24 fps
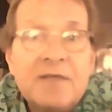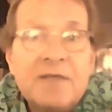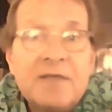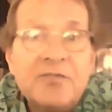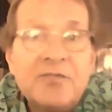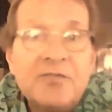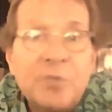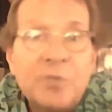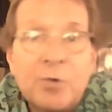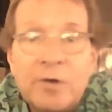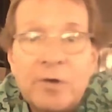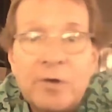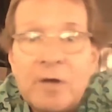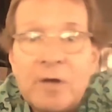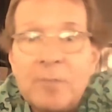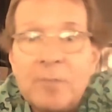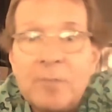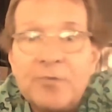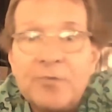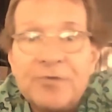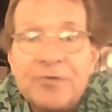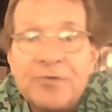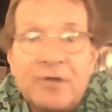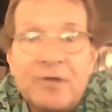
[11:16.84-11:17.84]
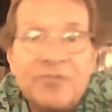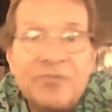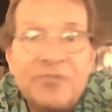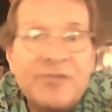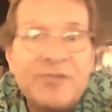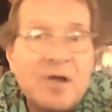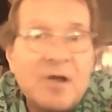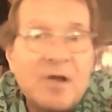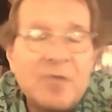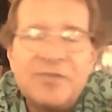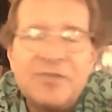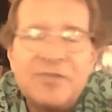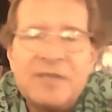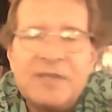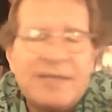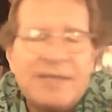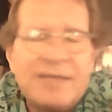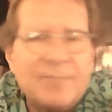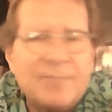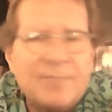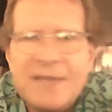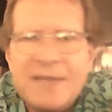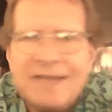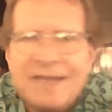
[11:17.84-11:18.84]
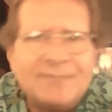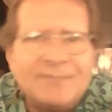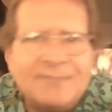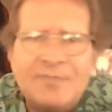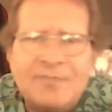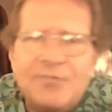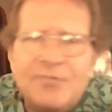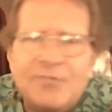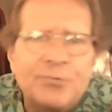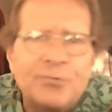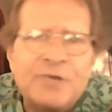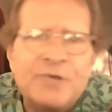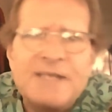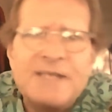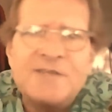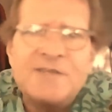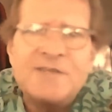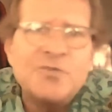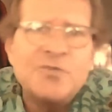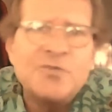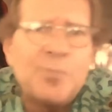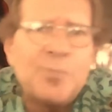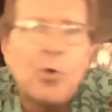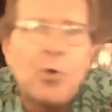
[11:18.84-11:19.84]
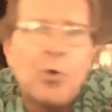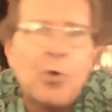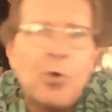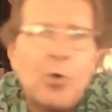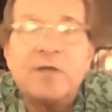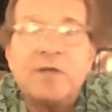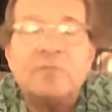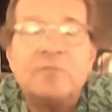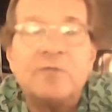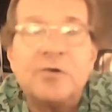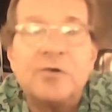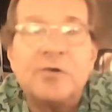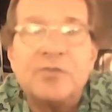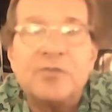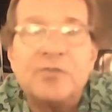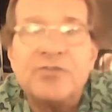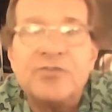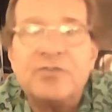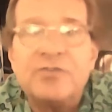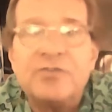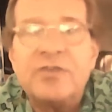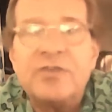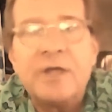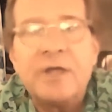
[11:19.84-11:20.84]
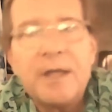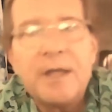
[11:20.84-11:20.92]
scored a couple touchdowns, and they made 3 2-point conversions.